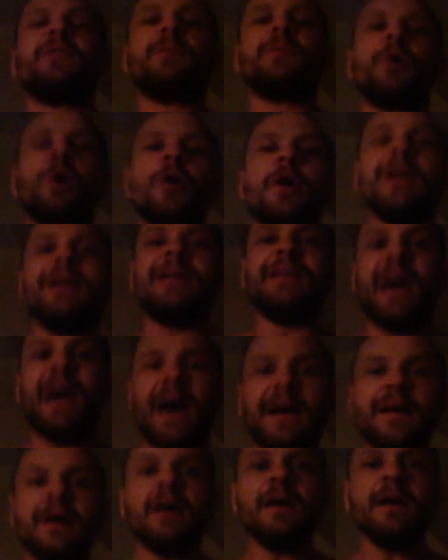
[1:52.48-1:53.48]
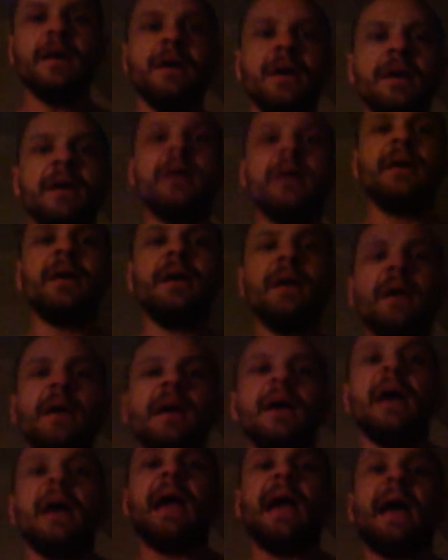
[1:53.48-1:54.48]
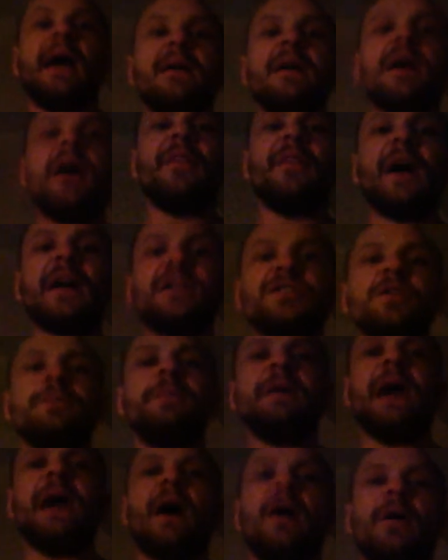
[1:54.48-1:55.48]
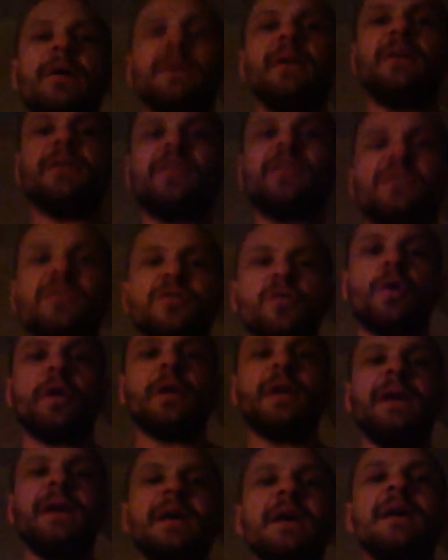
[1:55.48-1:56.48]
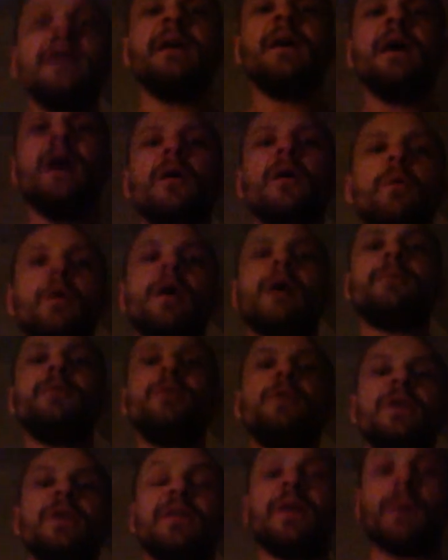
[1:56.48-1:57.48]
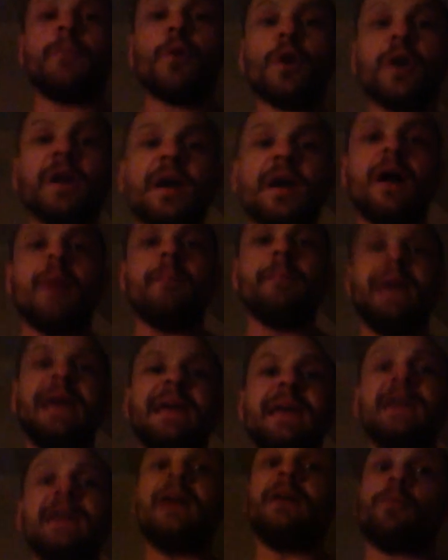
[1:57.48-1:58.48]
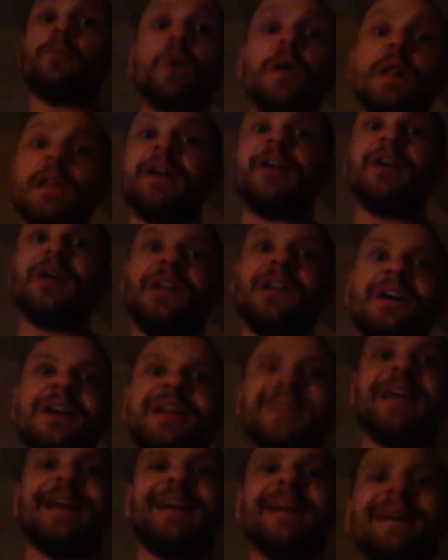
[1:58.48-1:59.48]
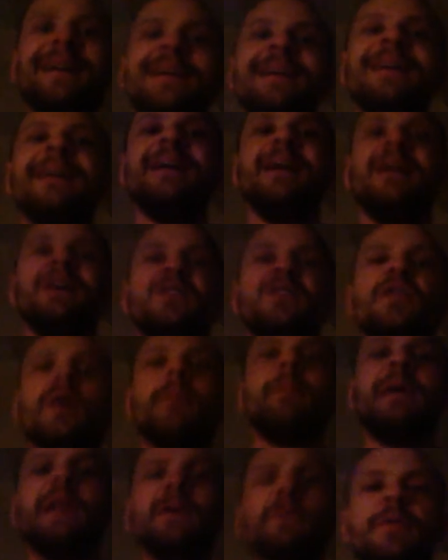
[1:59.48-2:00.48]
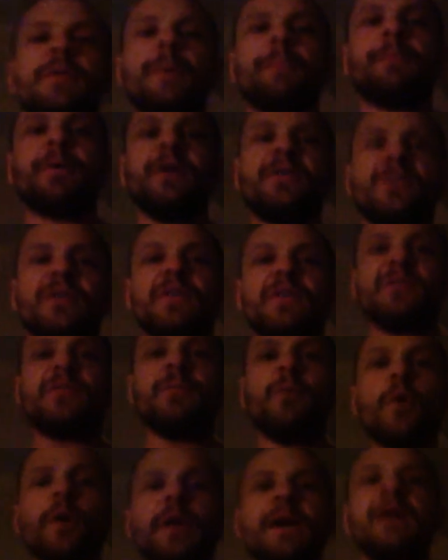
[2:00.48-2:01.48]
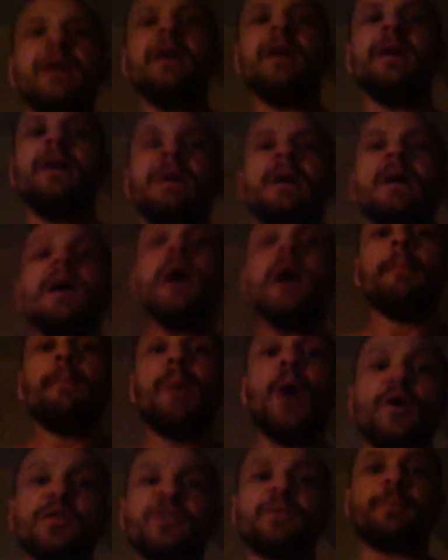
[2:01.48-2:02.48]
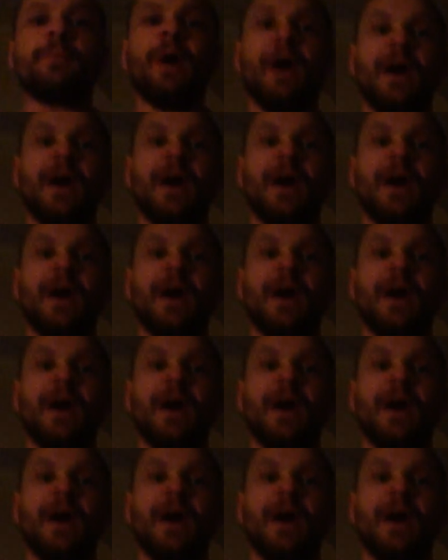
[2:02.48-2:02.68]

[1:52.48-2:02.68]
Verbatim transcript: some current data, and uh, that should be out shortly. What I'm doing is I'm working on making it really good looking. So I'm meeting with the printer this morning. Post